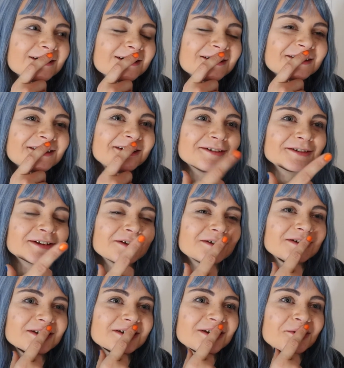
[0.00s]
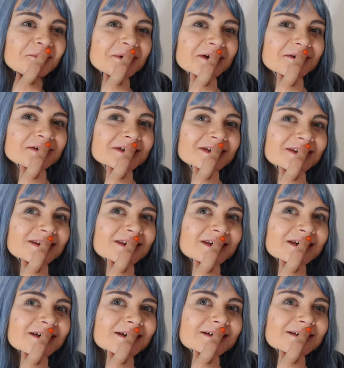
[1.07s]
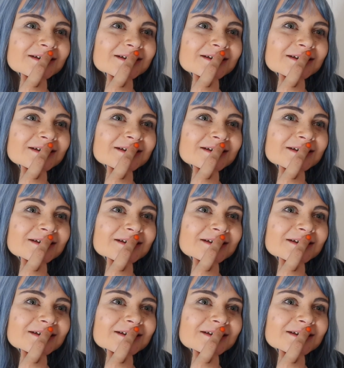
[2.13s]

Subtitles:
I don't know, as long as no one else can see it.